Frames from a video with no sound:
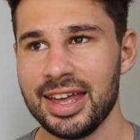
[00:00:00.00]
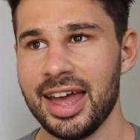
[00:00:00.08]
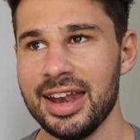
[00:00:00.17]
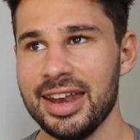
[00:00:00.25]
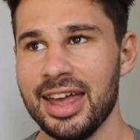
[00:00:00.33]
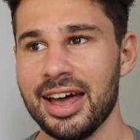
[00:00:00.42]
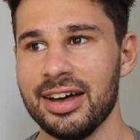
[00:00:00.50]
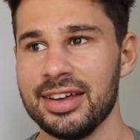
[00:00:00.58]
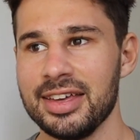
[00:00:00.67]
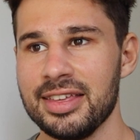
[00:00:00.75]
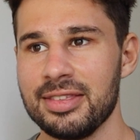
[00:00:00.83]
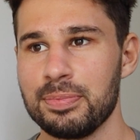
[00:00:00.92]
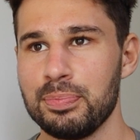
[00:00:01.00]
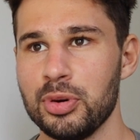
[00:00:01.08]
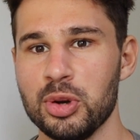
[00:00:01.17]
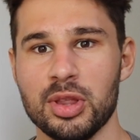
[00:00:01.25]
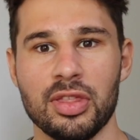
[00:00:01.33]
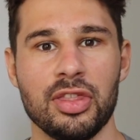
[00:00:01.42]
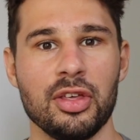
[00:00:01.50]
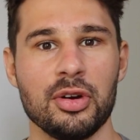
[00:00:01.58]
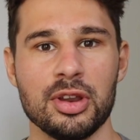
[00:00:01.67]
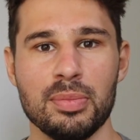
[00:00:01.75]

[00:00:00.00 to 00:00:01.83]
and now he's put in 30